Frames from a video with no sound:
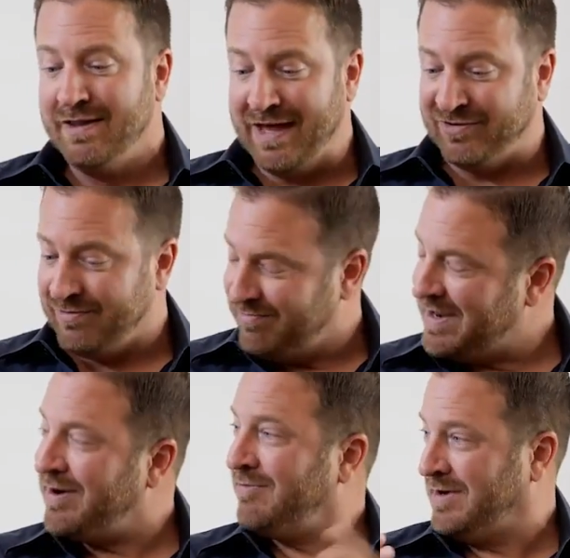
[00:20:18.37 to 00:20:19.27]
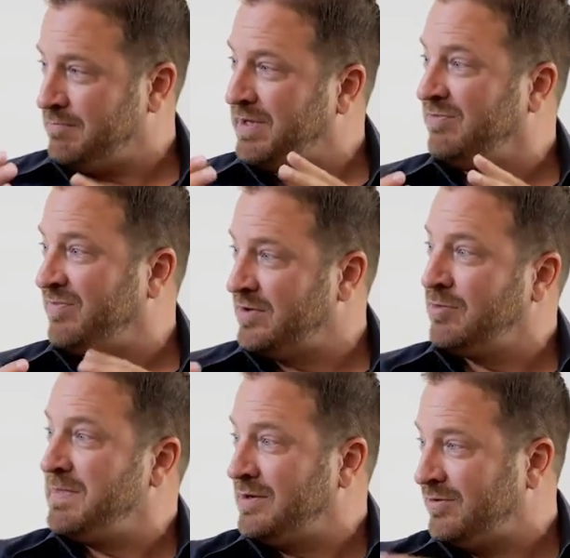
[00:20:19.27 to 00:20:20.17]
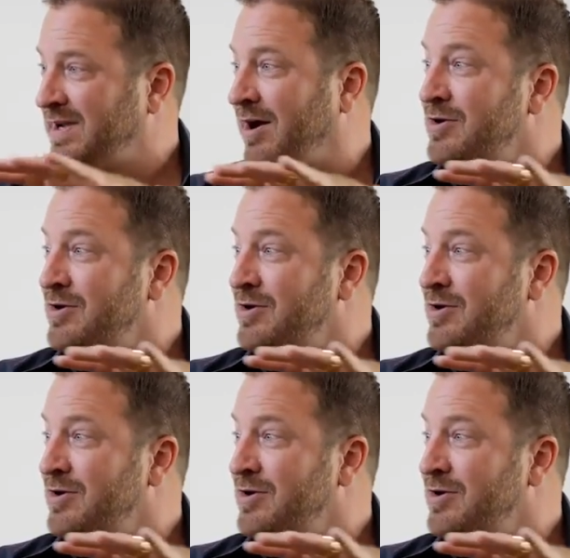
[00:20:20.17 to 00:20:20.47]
That's a very, very big fundamentally